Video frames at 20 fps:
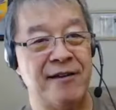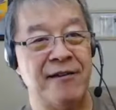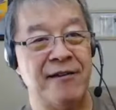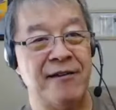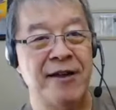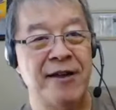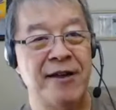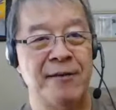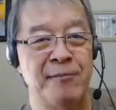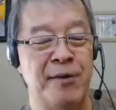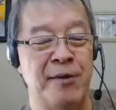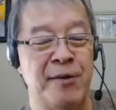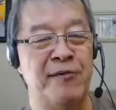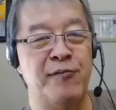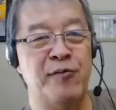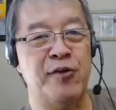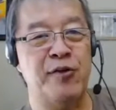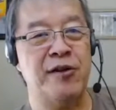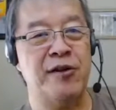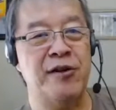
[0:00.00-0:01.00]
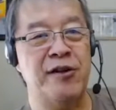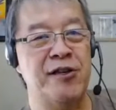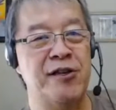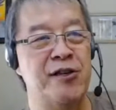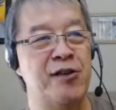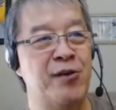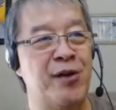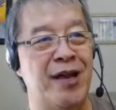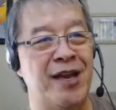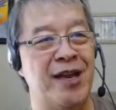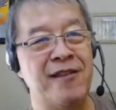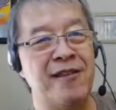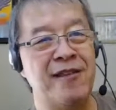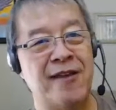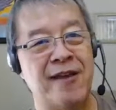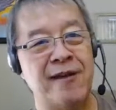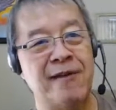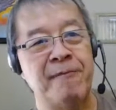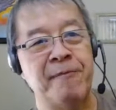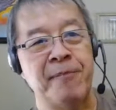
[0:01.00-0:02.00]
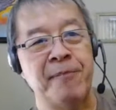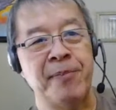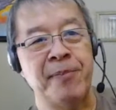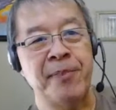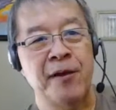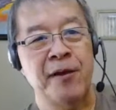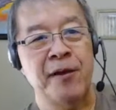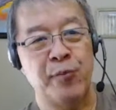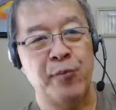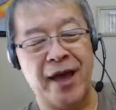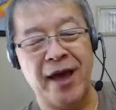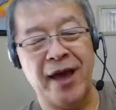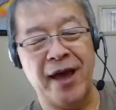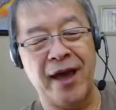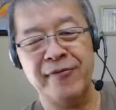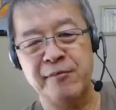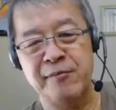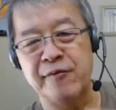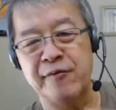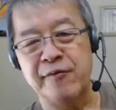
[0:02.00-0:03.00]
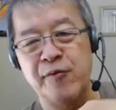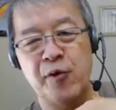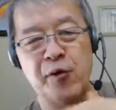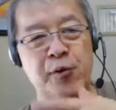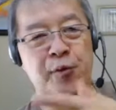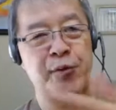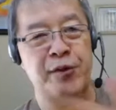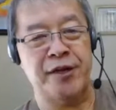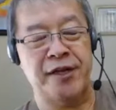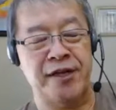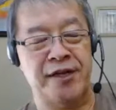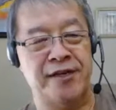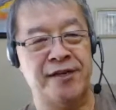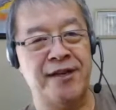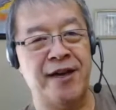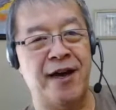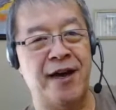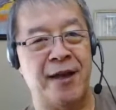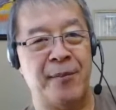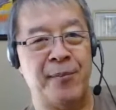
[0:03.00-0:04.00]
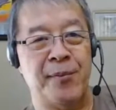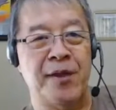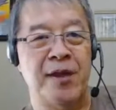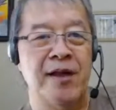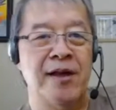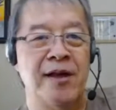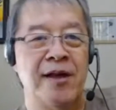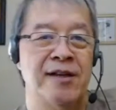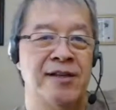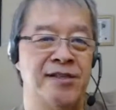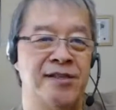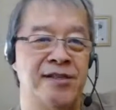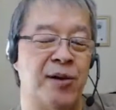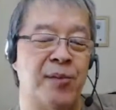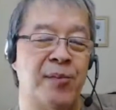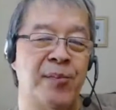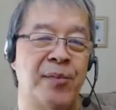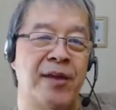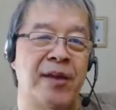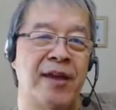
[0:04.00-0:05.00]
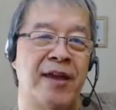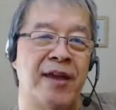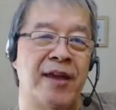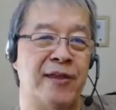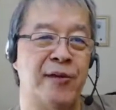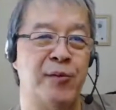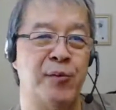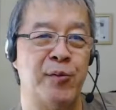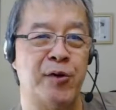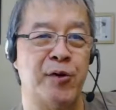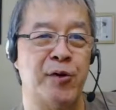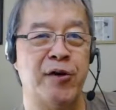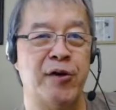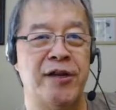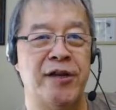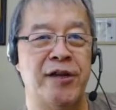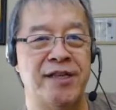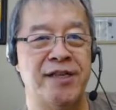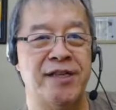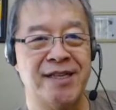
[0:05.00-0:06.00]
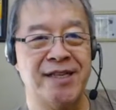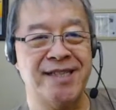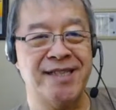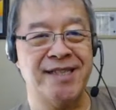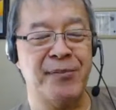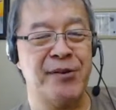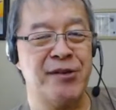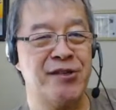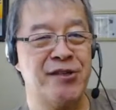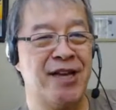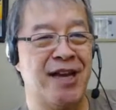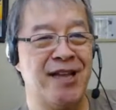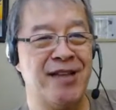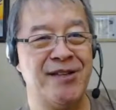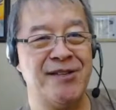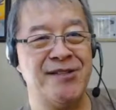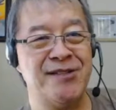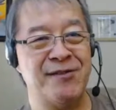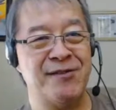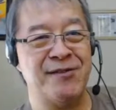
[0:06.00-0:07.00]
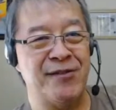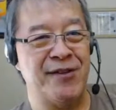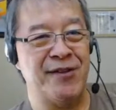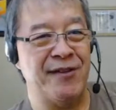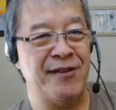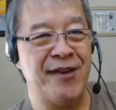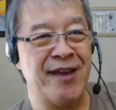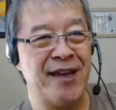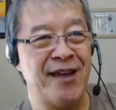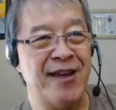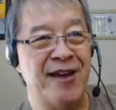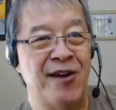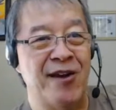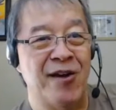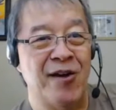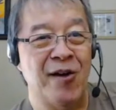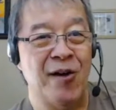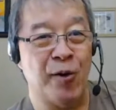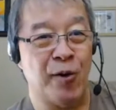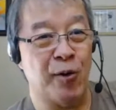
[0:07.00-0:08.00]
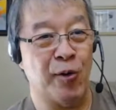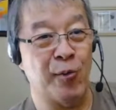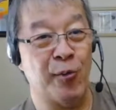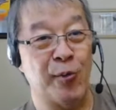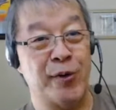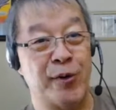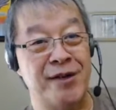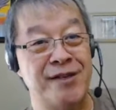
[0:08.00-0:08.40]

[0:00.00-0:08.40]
But if we're going to do anything, we have to move forward in time. So either we're going to accept the challenge of living, or we're going to